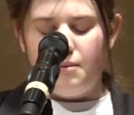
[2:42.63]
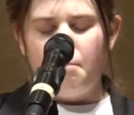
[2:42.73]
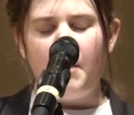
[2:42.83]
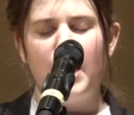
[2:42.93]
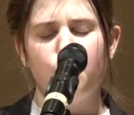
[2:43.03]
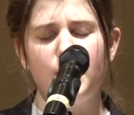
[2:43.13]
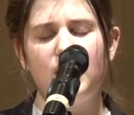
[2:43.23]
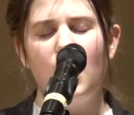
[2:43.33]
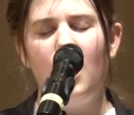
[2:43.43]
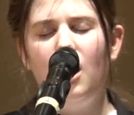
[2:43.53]
my
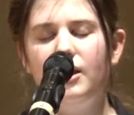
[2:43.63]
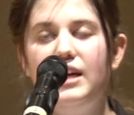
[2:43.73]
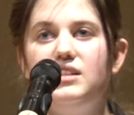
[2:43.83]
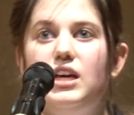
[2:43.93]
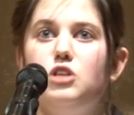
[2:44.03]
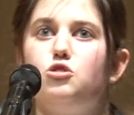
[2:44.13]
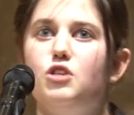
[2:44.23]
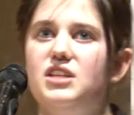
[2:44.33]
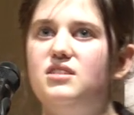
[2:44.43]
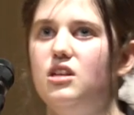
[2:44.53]
recall and
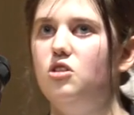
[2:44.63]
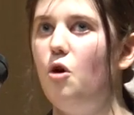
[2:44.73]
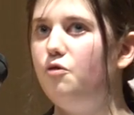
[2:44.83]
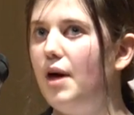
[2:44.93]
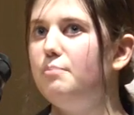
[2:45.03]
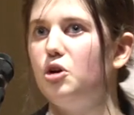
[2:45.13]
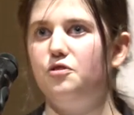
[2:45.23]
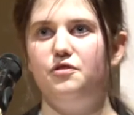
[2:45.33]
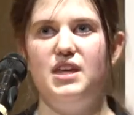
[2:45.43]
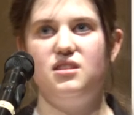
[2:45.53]
interest in November
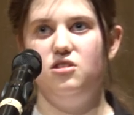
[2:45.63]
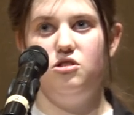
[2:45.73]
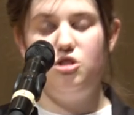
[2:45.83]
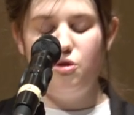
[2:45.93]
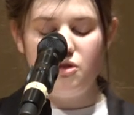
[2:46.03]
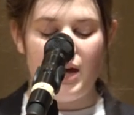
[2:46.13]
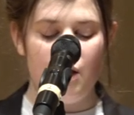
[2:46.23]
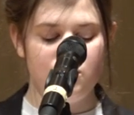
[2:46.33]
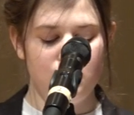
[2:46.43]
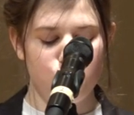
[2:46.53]
5th in
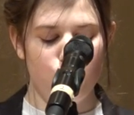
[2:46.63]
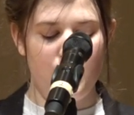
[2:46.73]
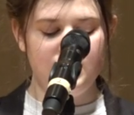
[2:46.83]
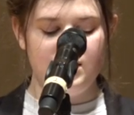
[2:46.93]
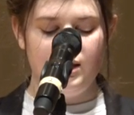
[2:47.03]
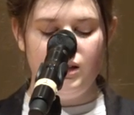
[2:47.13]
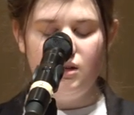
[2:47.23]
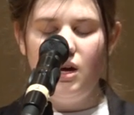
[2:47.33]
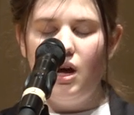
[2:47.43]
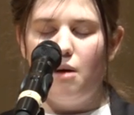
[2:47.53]
2020,
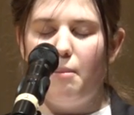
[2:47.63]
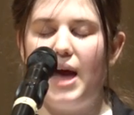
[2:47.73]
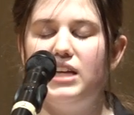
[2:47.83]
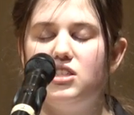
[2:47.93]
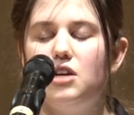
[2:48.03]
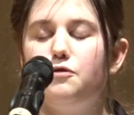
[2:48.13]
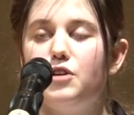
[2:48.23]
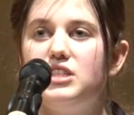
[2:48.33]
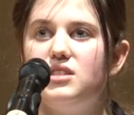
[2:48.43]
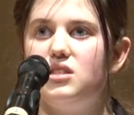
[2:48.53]
my
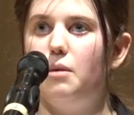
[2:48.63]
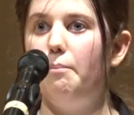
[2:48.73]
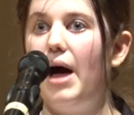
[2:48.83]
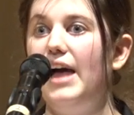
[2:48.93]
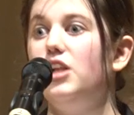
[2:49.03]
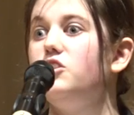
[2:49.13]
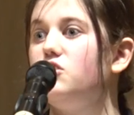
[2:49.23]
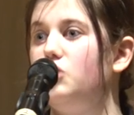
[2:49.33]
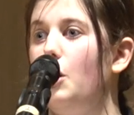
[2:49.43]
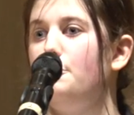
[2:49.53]
indifference to
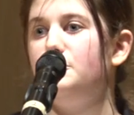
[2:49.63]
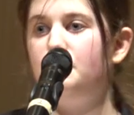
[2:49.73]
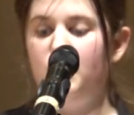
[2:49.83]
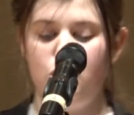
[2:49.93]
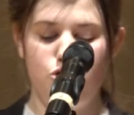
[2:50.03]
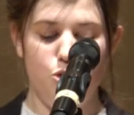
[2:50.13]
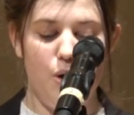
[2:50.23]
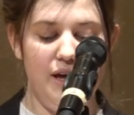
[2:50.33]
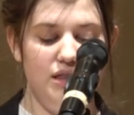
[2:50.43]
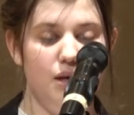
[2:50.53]
milestones but
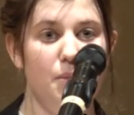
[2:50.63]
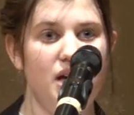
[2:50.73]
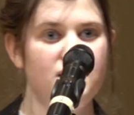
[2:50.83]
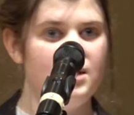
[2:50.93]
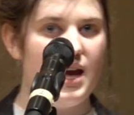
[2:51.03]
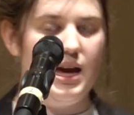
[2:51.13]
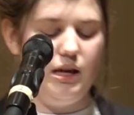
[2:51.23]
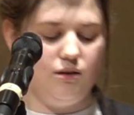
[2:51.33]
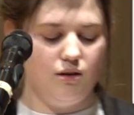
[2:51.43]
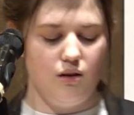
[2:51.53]
joy in the
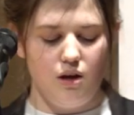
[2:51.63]
mundane,